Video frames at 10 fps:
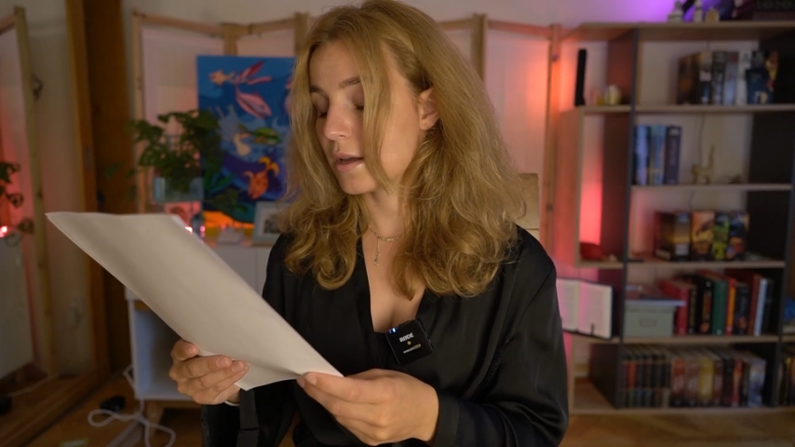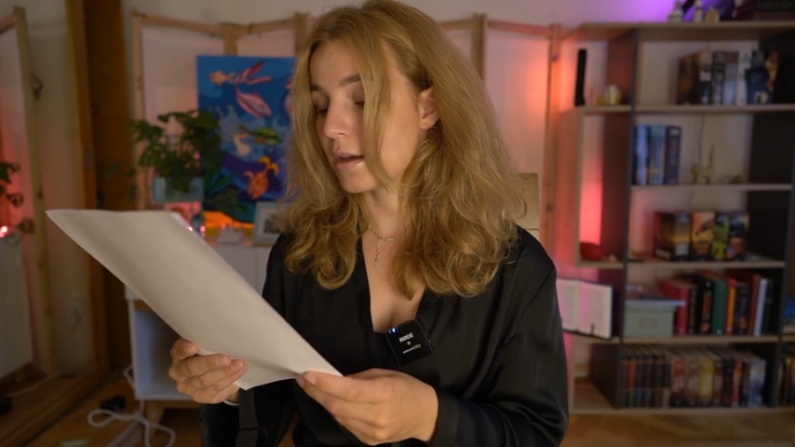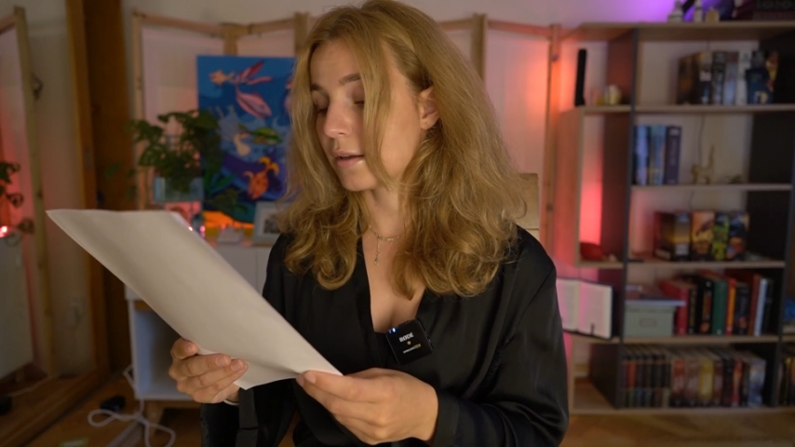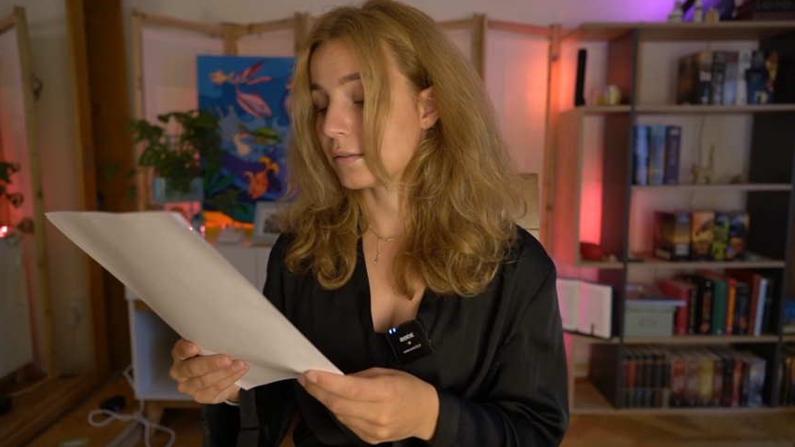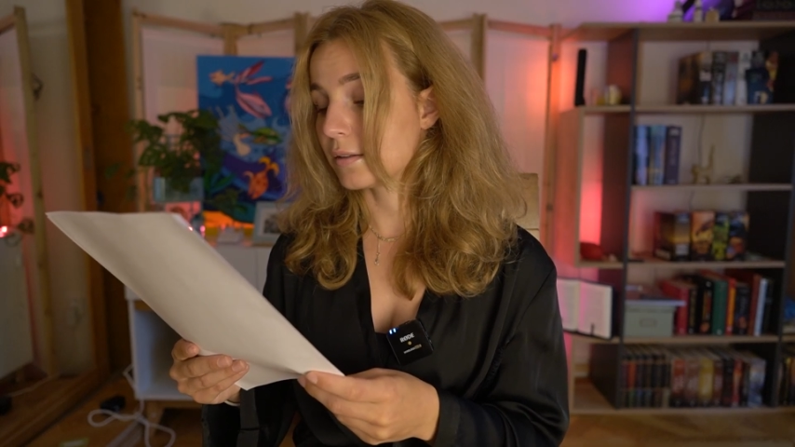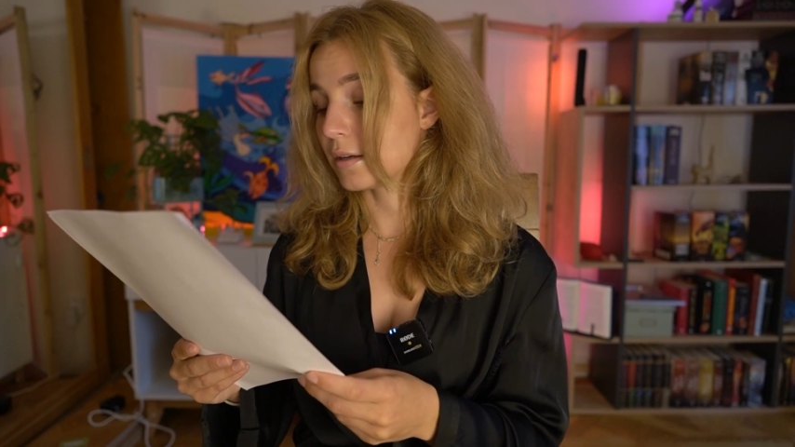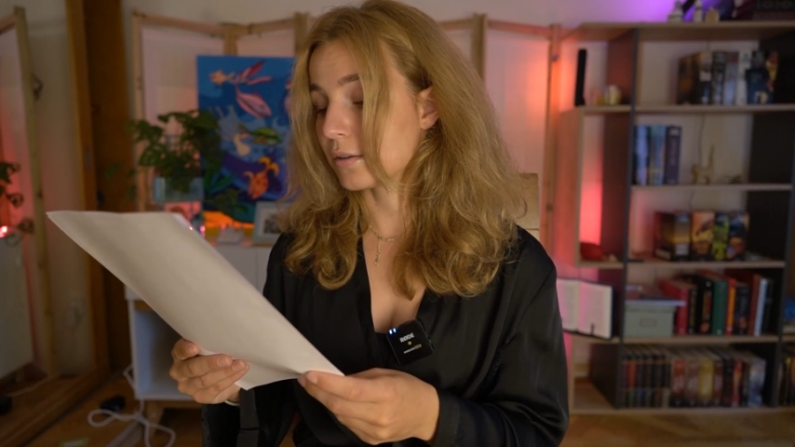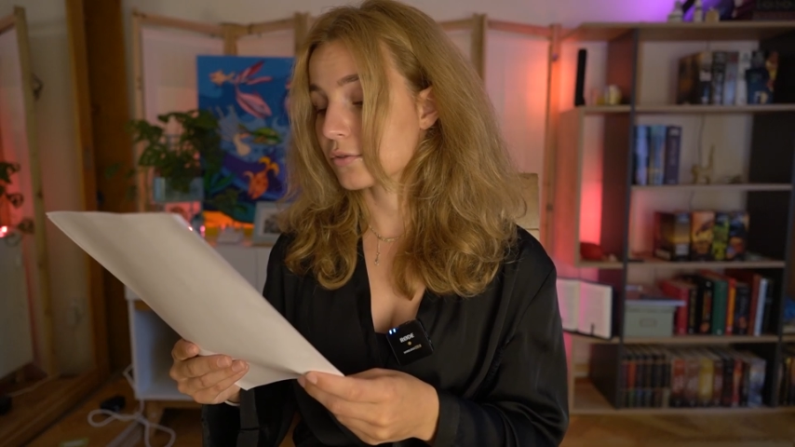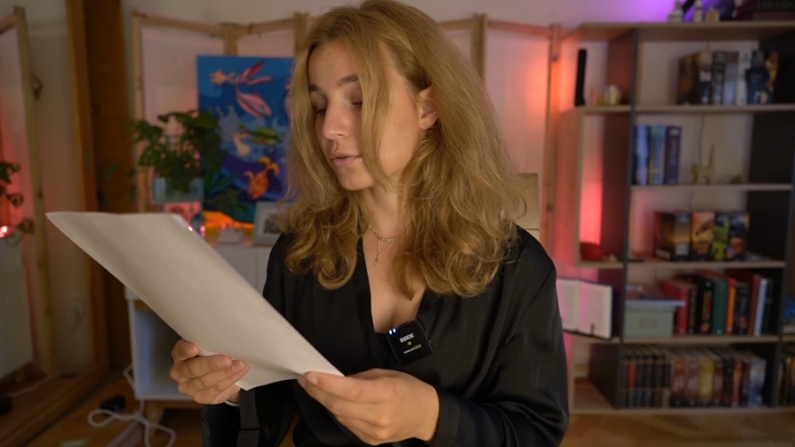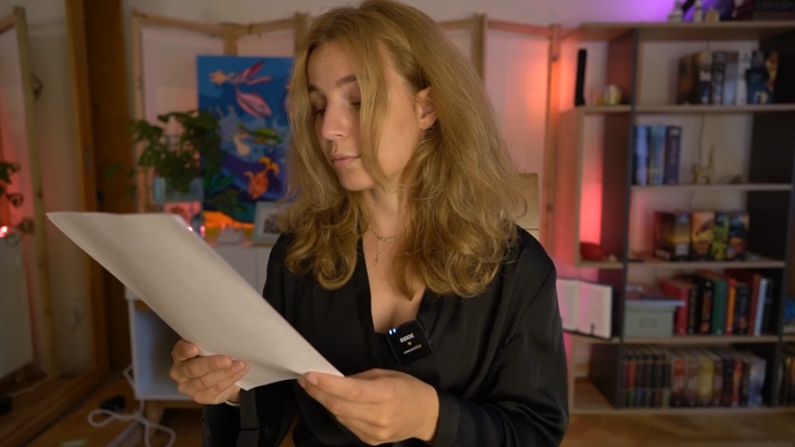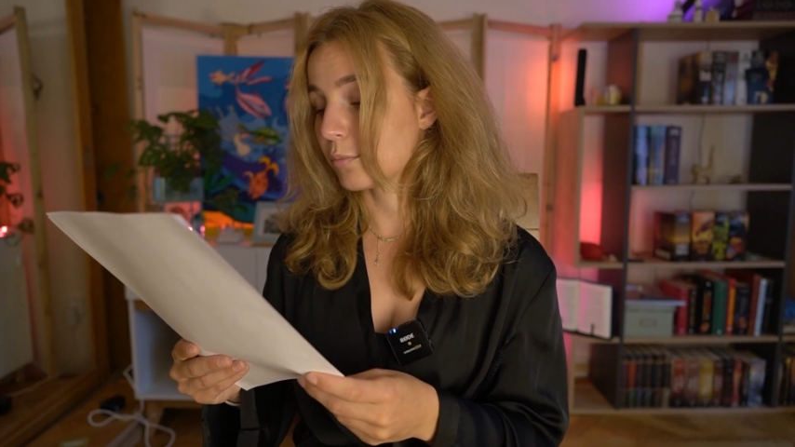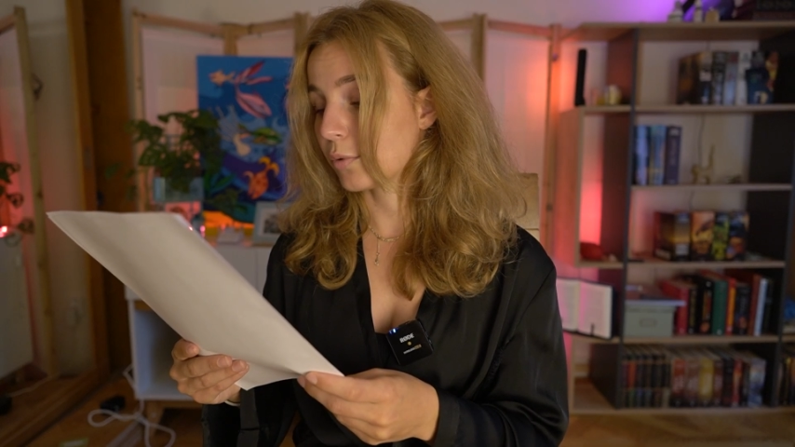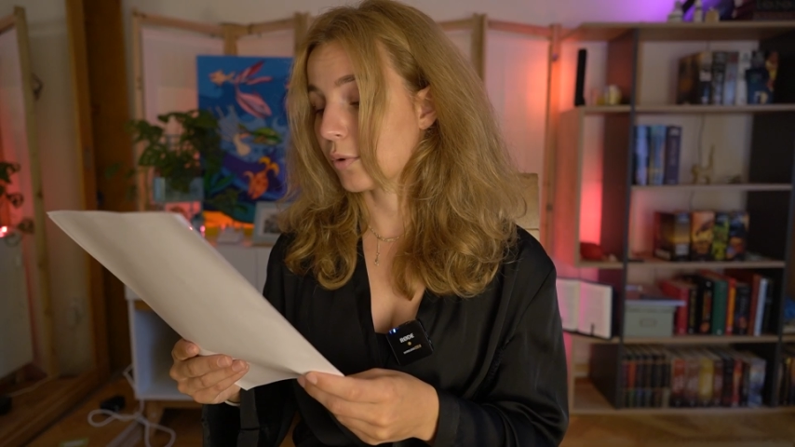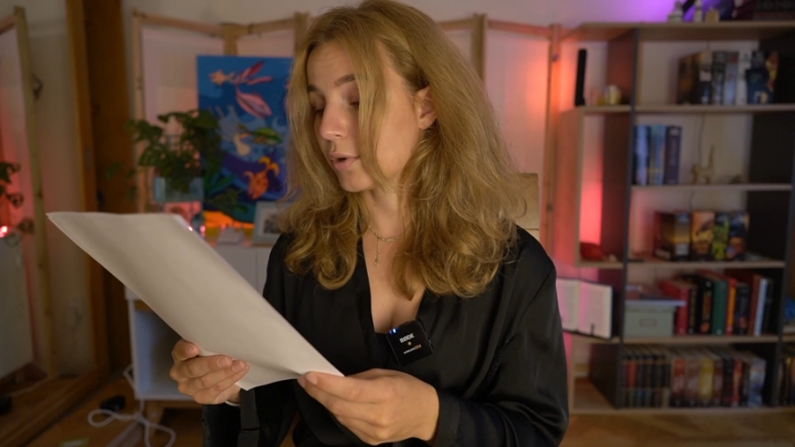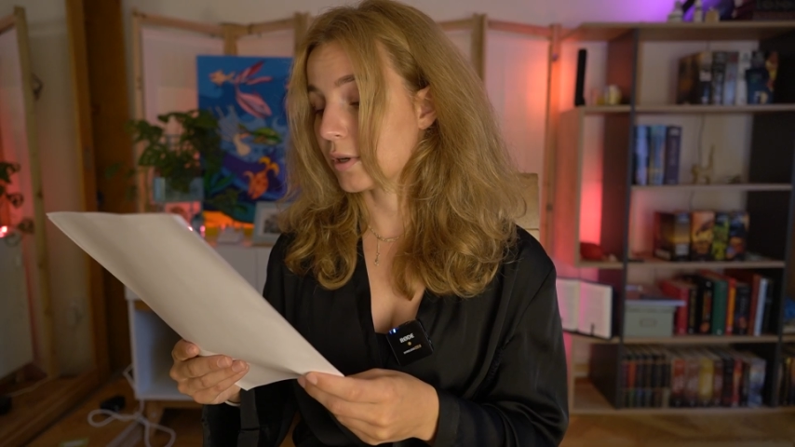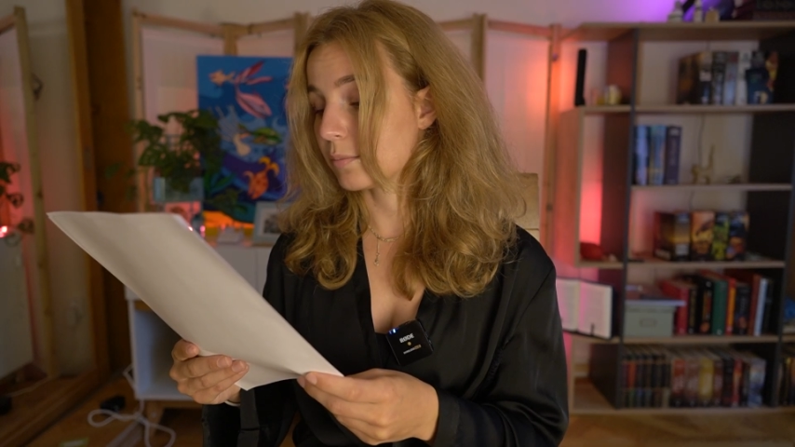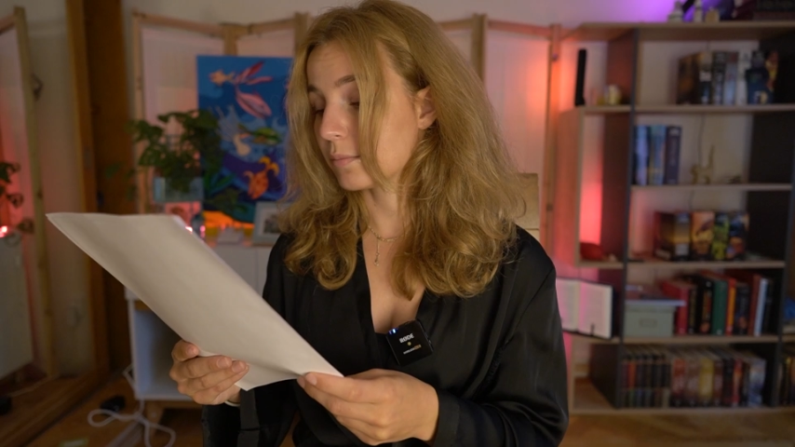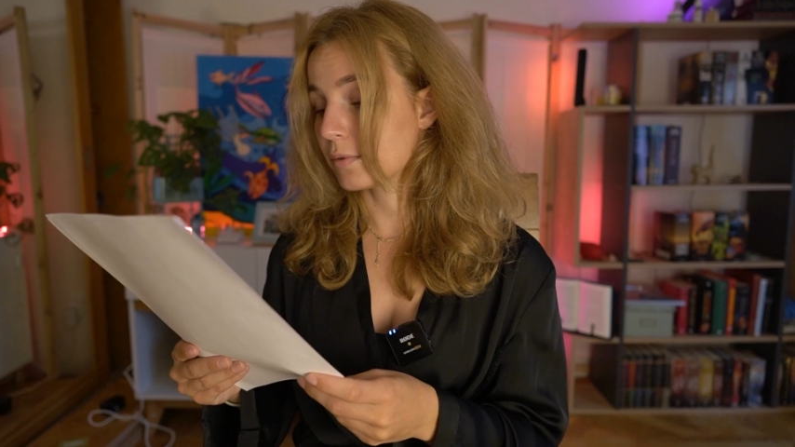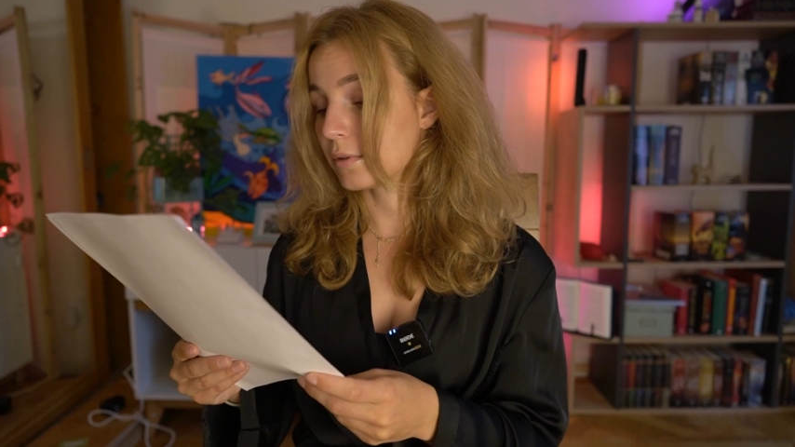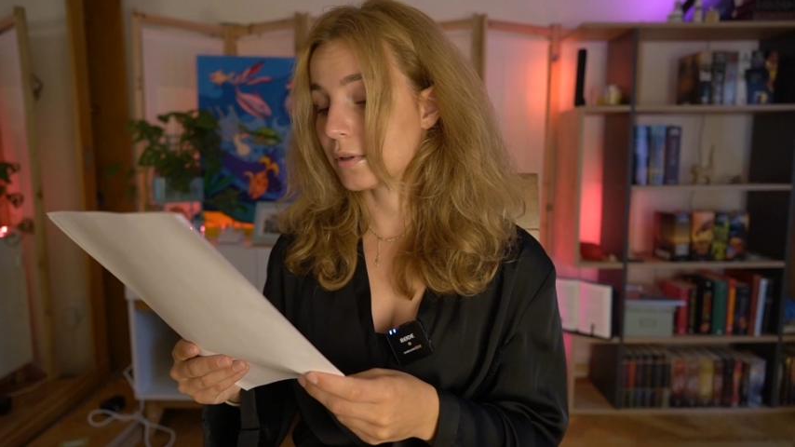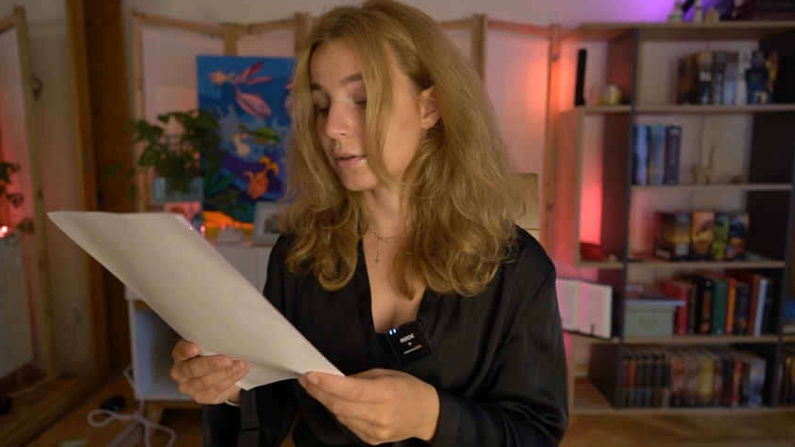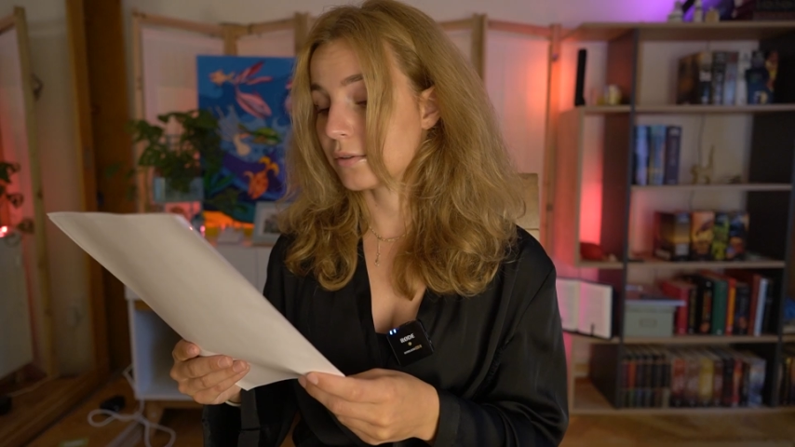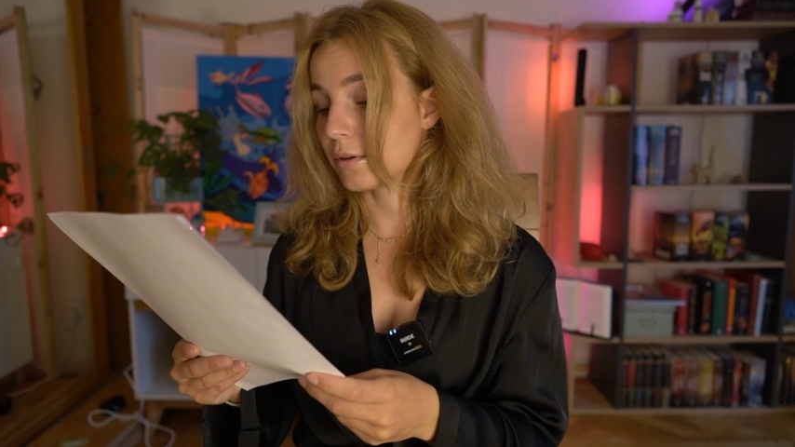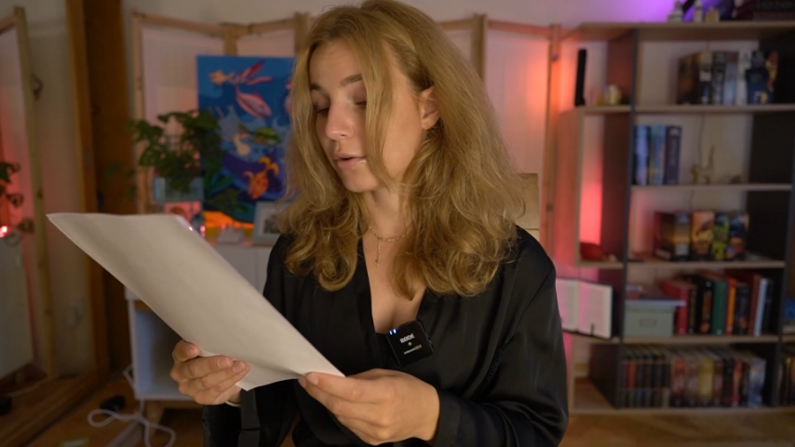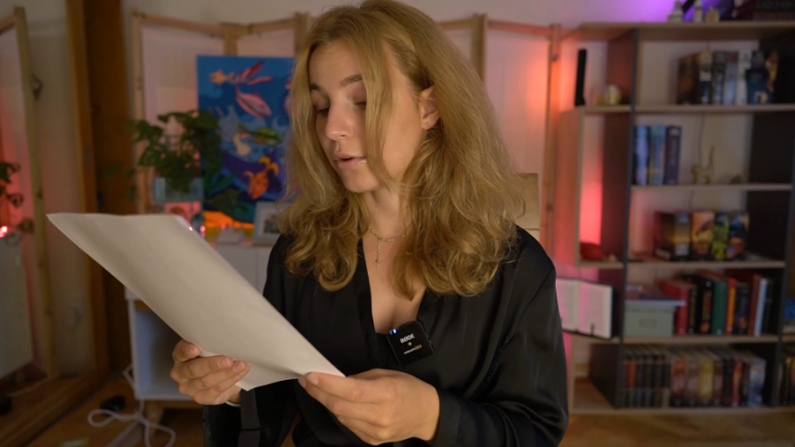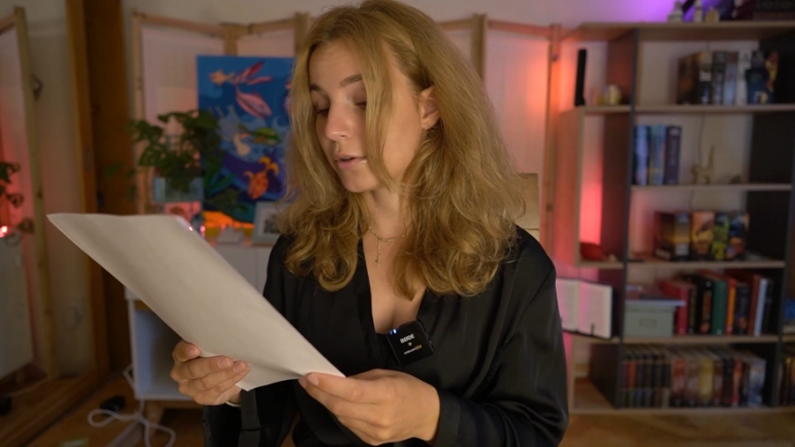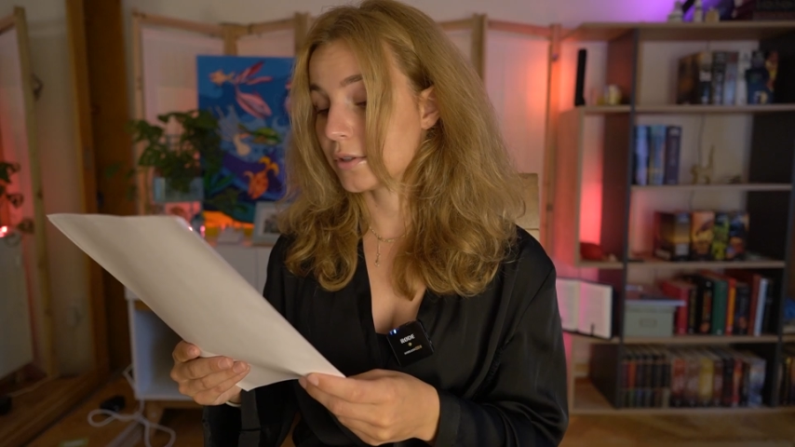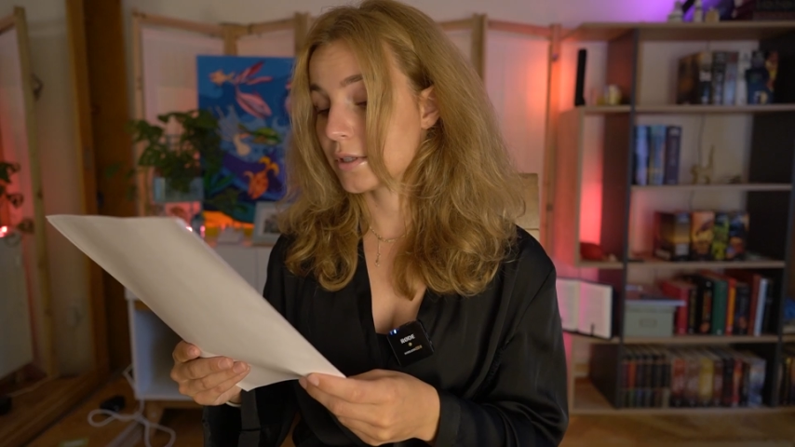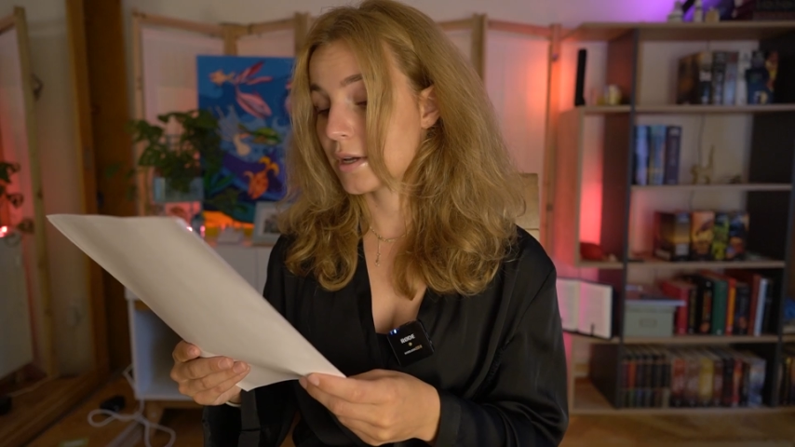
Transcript: And the angel brought him the leaden heart